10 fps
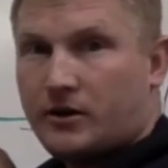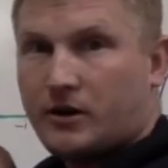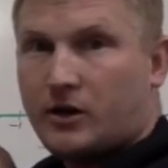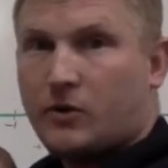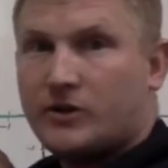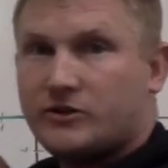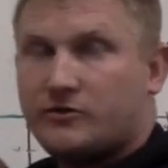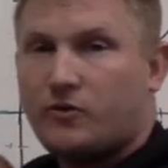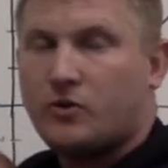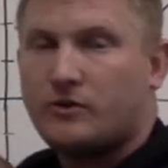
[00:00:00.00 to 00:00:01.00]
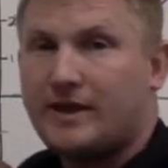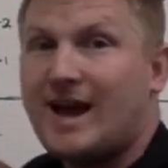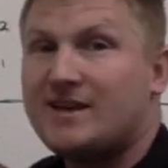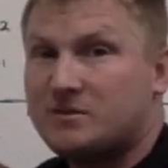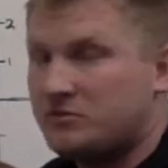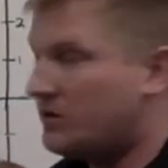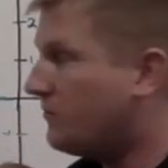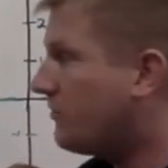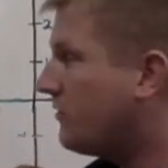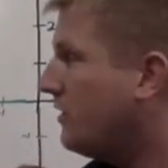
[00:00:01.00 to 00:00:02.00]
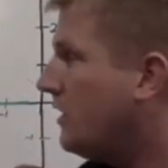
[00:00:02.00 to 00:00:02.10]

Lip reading: equation for the asymptotes.